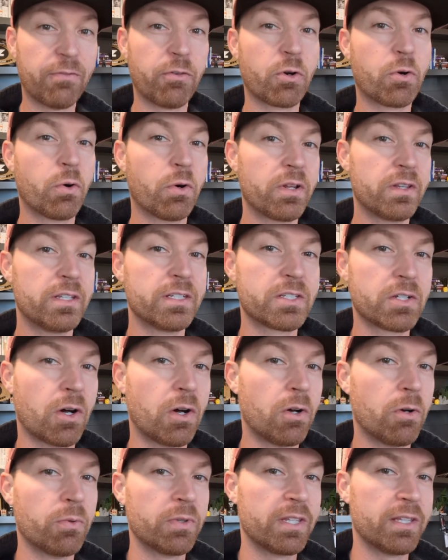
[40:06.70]
I've recorded this
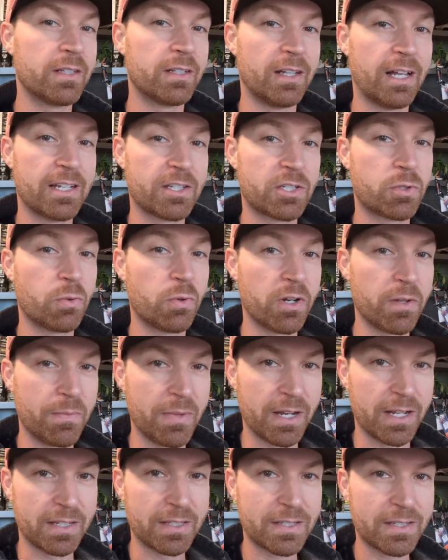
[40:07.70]
all within the last 20
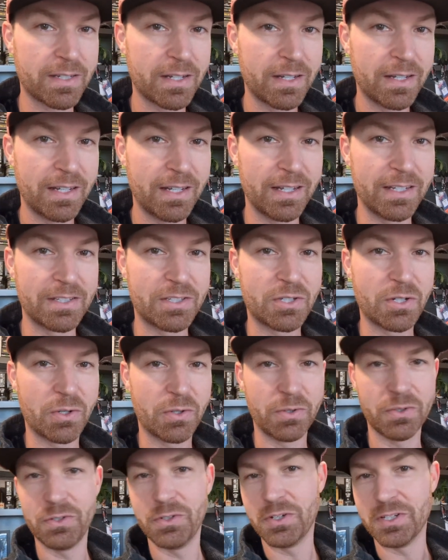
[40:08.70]
minutes. And
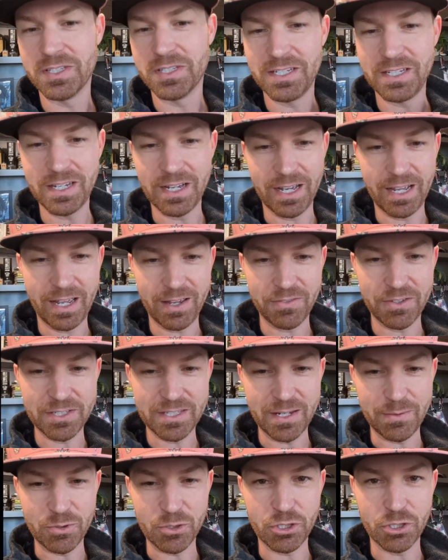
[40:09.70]
so you can see I have the
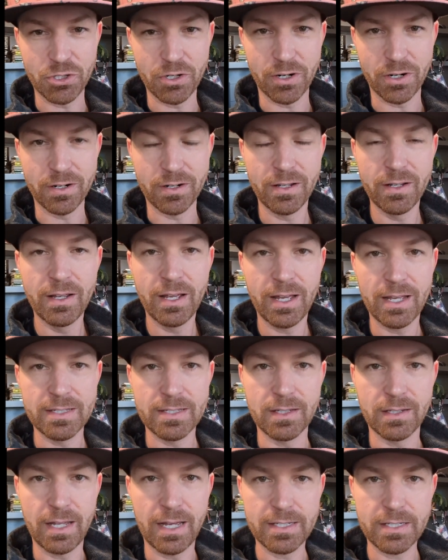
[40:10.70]
same shirt on
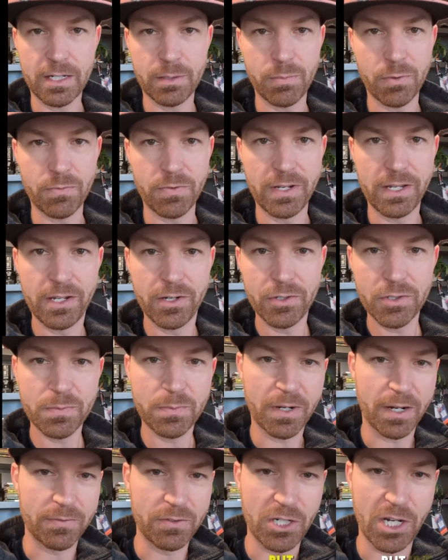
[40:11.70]
as the last couple
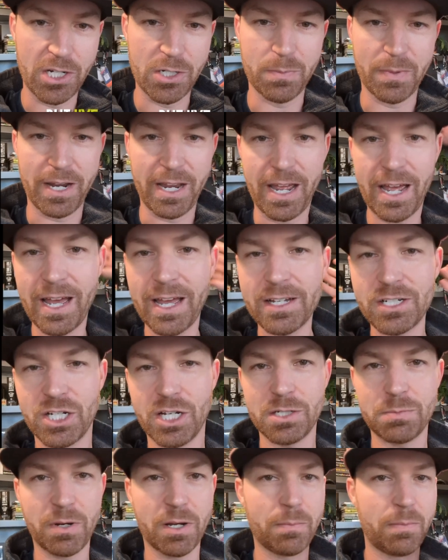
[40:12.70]
videos, but I've changed my hat,
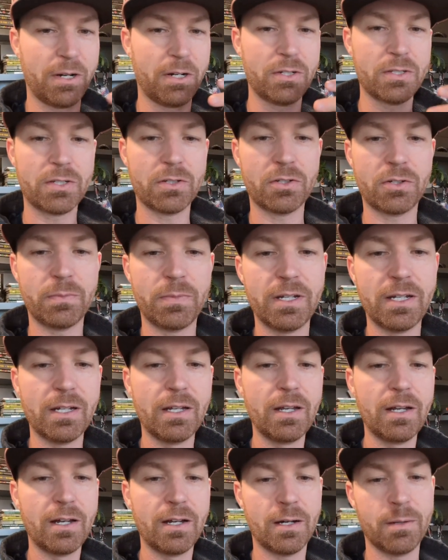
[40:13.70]
changed my appearance a little
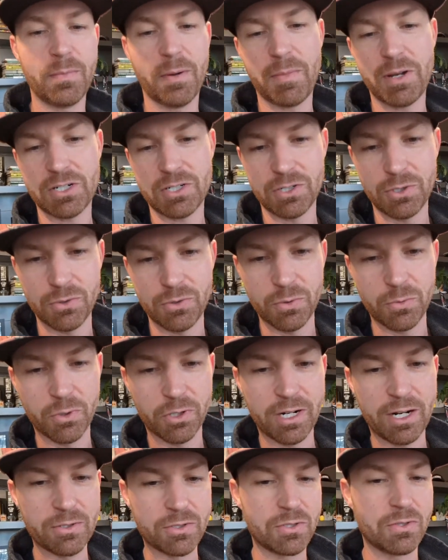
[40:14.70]
bit. I'm actually going to
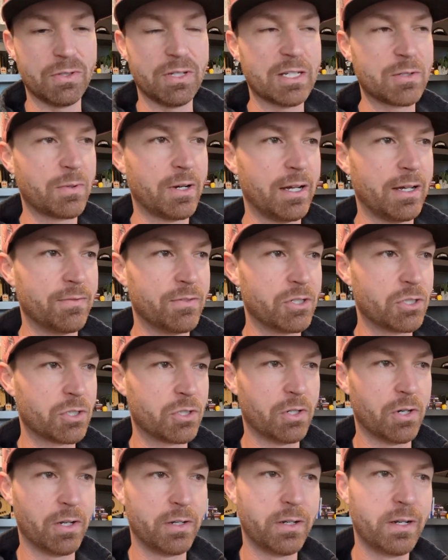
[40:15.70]
work out soon, that's why I have this
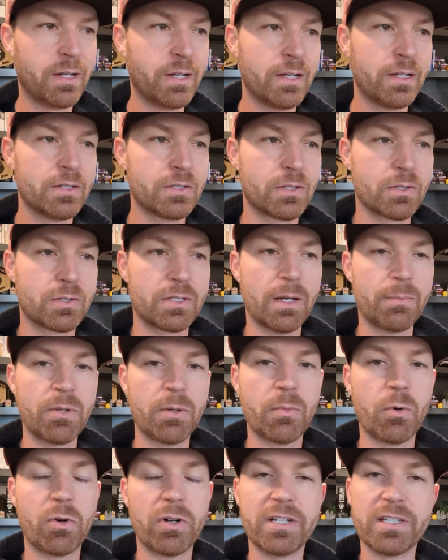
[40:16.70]
shirt on. So step
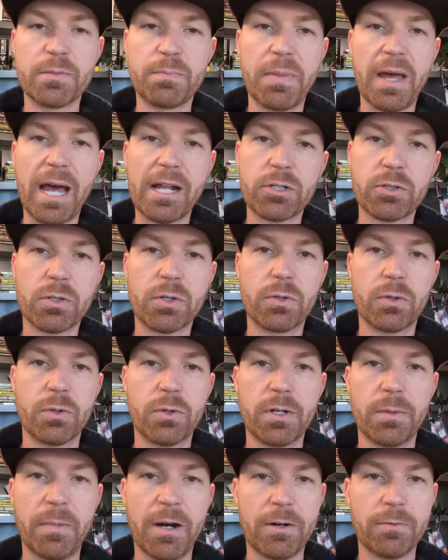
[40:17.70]
number 1 is batch
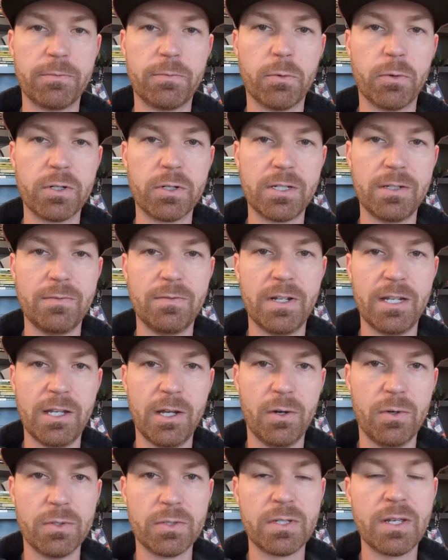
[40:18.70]
record about 14
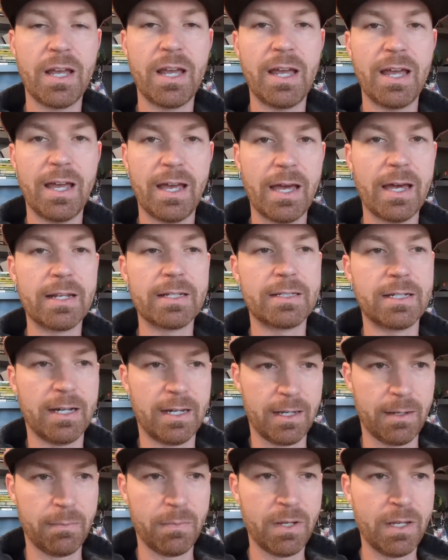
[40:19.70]
videos at a
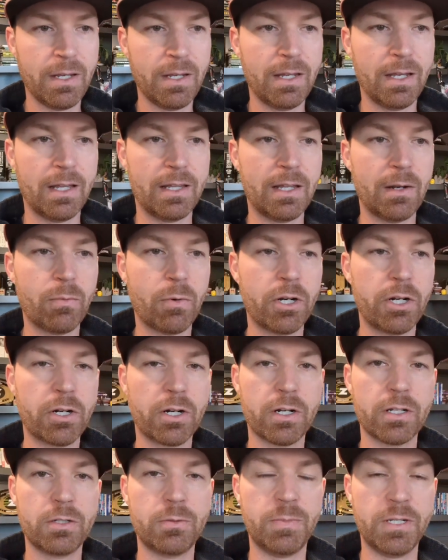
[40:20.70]
time. And then what you're
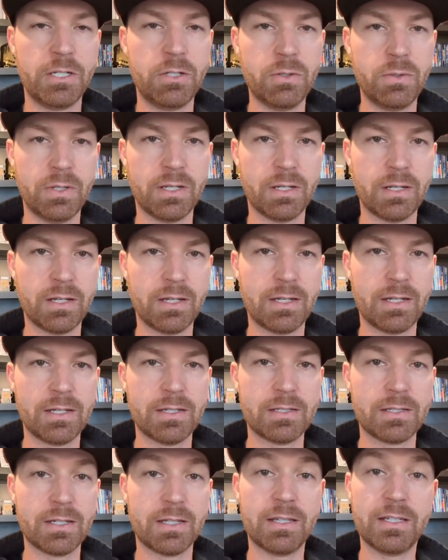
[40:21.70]
going to be doing
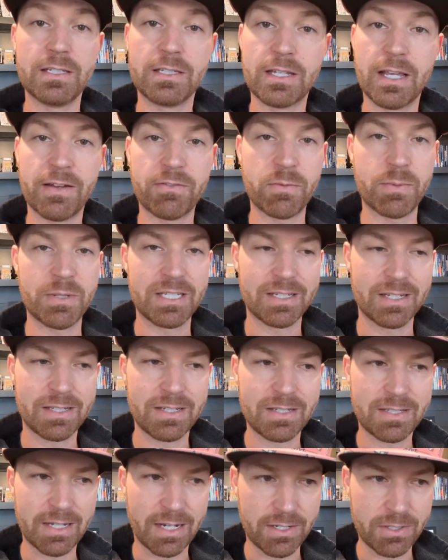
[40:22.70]
is, and these have to be
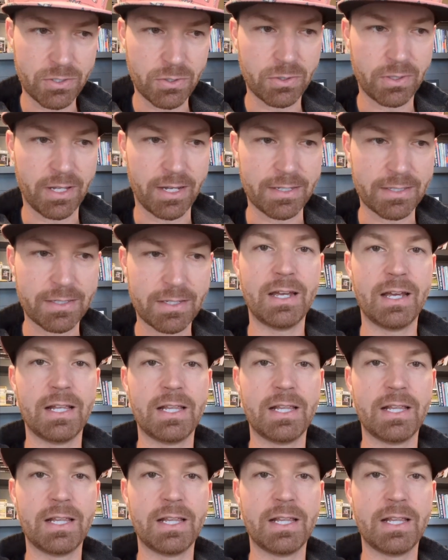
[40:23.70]
60 seconds or less.